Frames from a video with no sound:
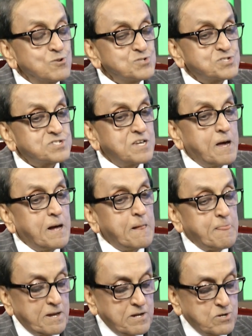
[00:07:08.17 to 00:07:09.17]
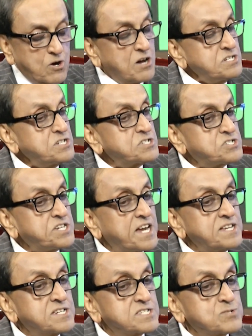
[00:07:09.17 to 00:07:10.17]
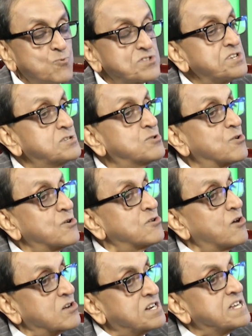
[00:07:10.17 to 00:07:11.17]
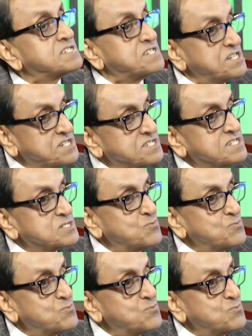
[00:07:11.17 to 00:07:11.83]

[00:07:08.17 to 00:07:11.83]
those conscious changes within your own organizations